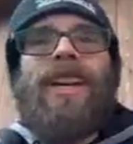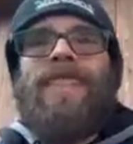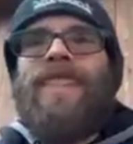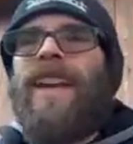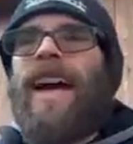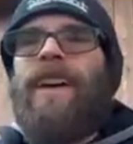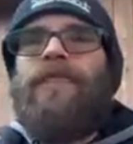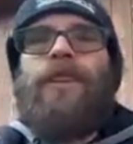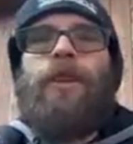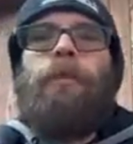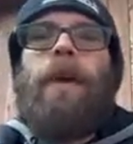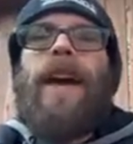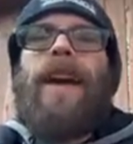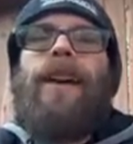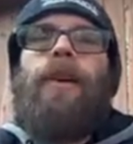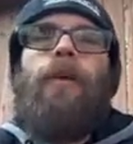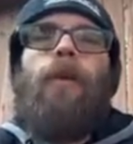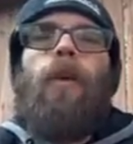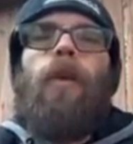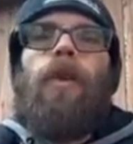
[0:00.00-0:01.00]
and then have
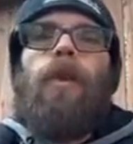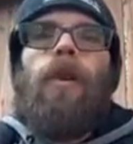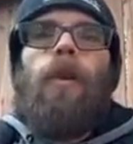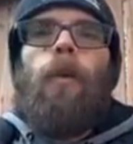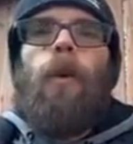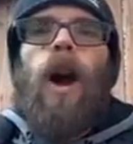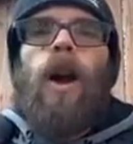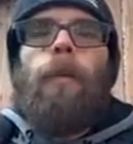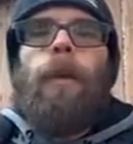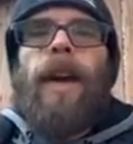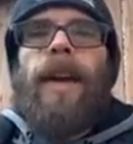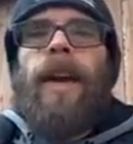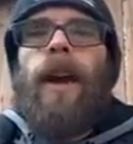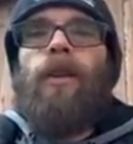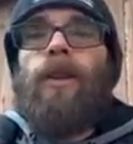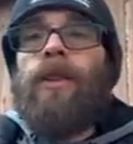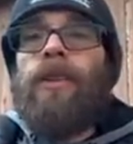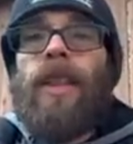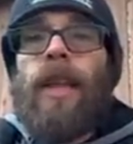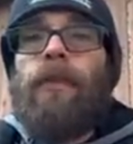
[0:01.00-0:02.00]
to walk back out
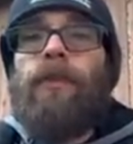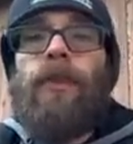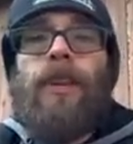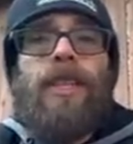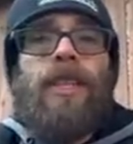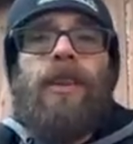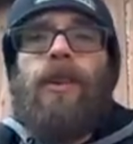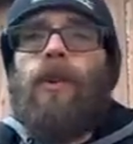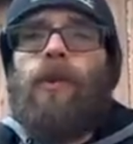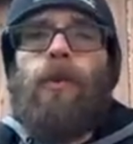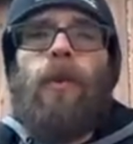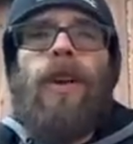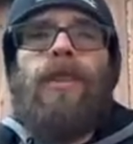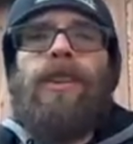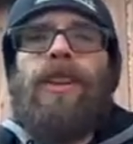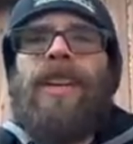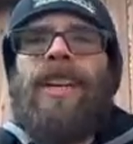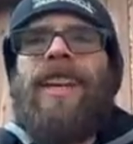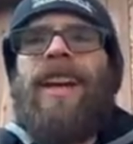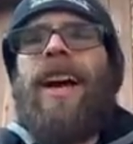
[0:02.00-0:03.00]
into that freezing cold weather
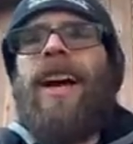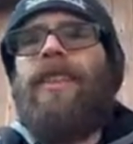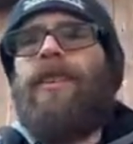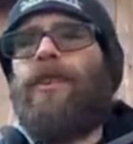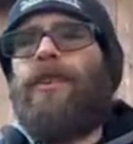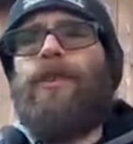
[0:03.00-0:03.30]
again either.